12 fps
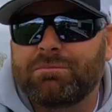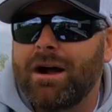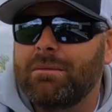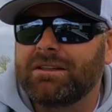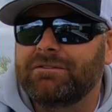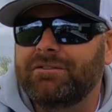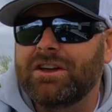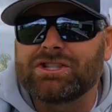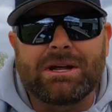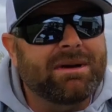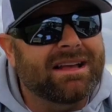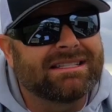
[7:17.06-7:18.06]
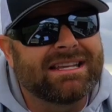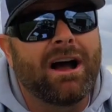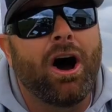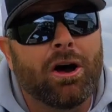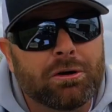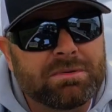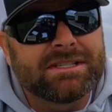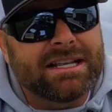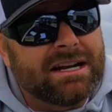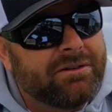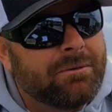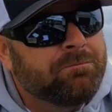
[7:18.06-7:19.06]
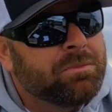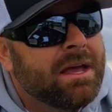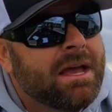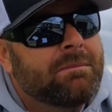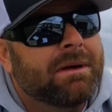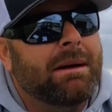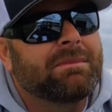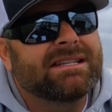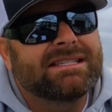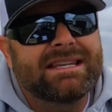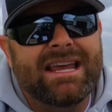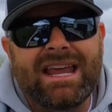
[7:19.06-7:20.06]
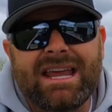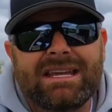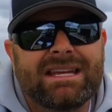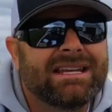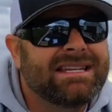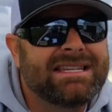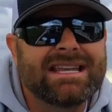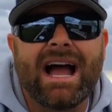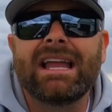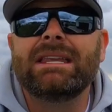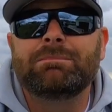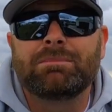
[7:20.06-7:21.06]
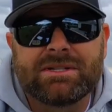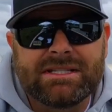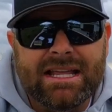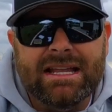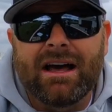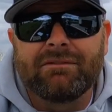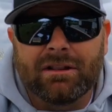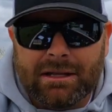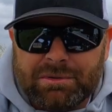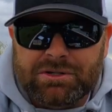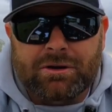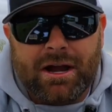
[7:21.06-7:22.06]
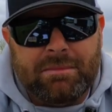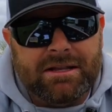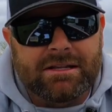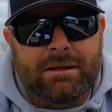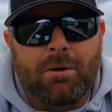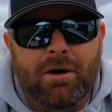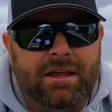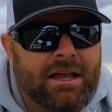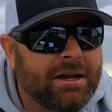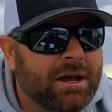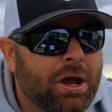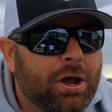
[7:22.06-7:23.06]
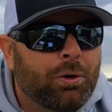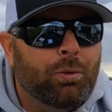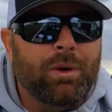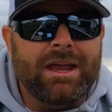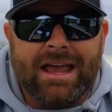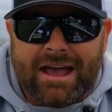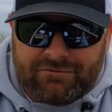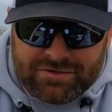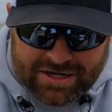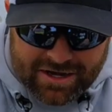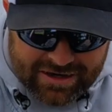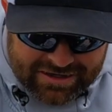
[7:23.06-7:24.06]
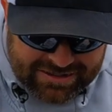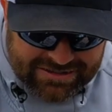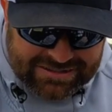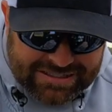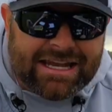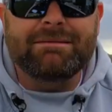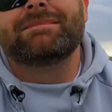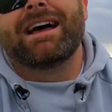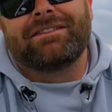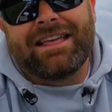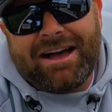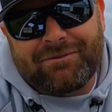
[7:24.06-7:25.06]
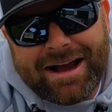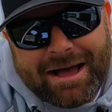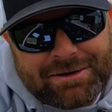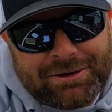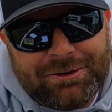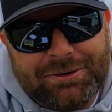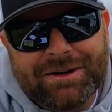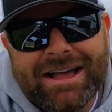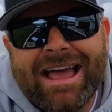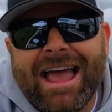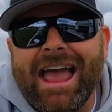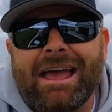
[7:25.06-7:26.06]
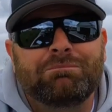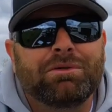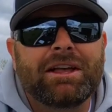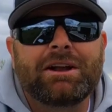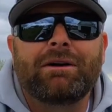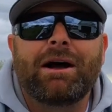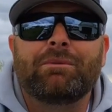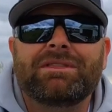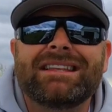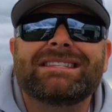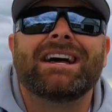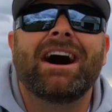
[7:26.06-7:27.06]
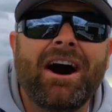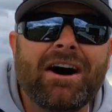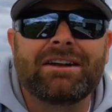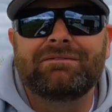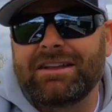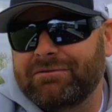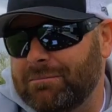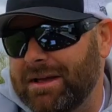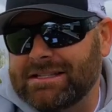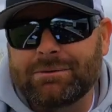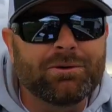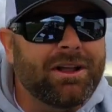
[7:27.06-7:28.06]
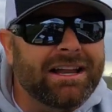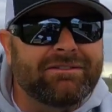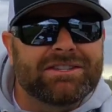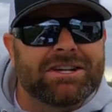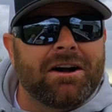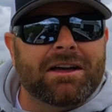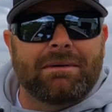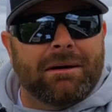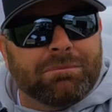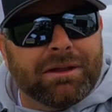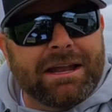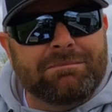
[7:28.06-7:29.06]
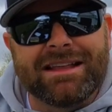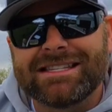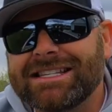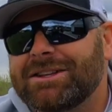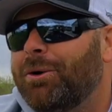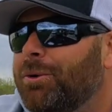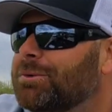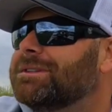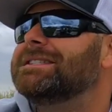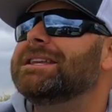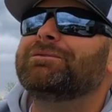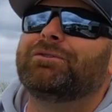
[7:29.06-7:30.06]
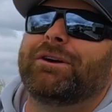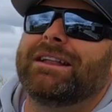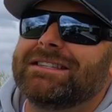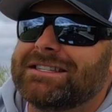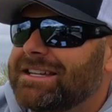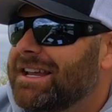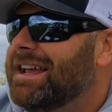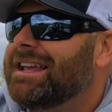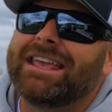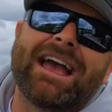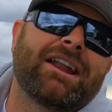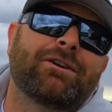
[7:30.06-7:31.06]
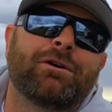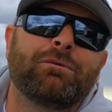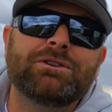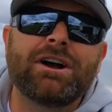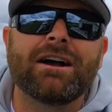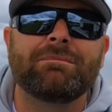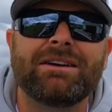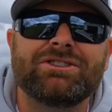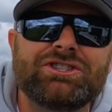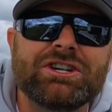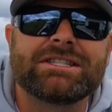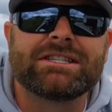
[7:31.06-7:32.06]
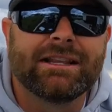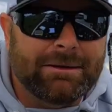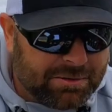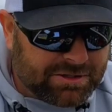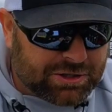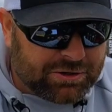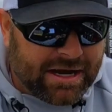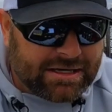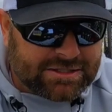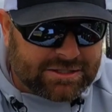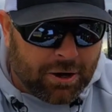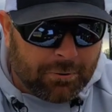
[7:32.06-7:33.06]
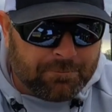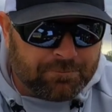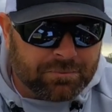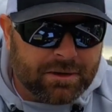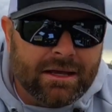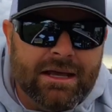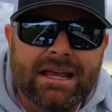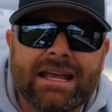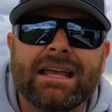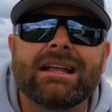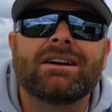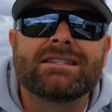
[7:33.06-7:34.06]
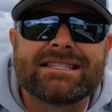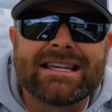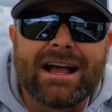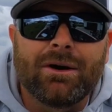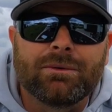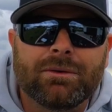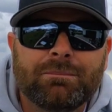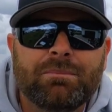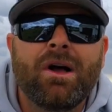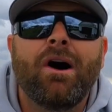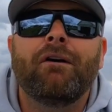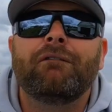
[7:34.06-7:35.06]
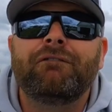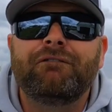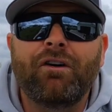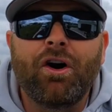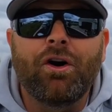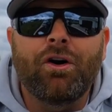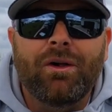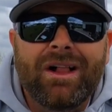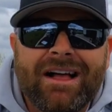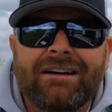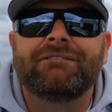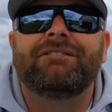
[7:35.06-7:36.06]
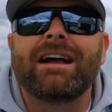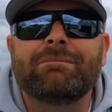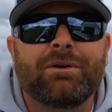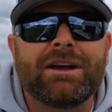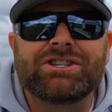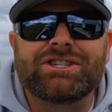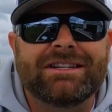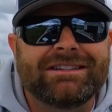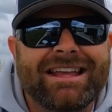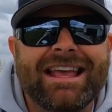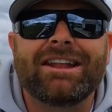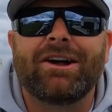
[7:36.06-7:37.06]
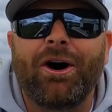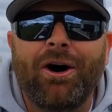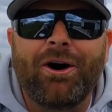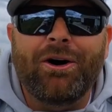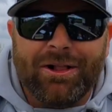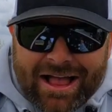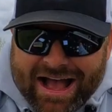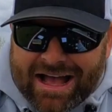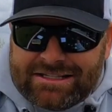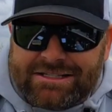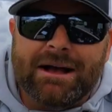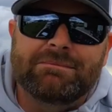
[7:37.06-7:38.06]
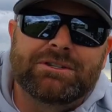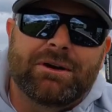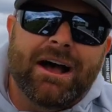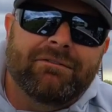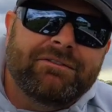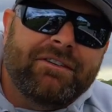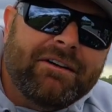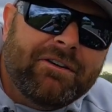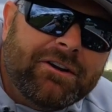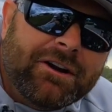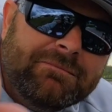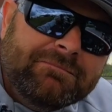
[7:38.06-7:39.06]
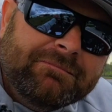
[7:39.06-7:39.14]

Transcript: probably fished, I'm not gonna say 100% of them, but I'm gonna say 90% of the lipless crankbaits on the market, we have dug deep down that rabbit hole and played around with a ton of different baits. And we're not even talking about blade baits. That's a whole different category. We're talking about just the lipless cranks. So, sound, fall, vibration, it all adds up. So LV500,